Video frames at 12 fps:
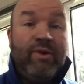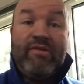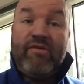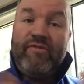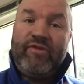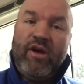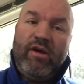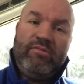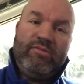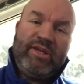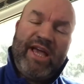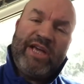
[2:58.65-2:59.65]
whether I've
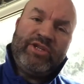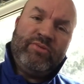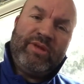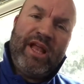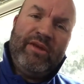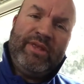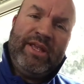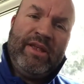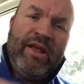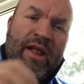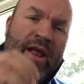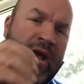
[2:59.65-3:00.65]
got casual clothing.
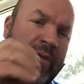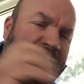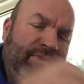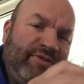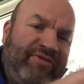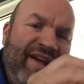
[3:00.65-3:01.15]
But it was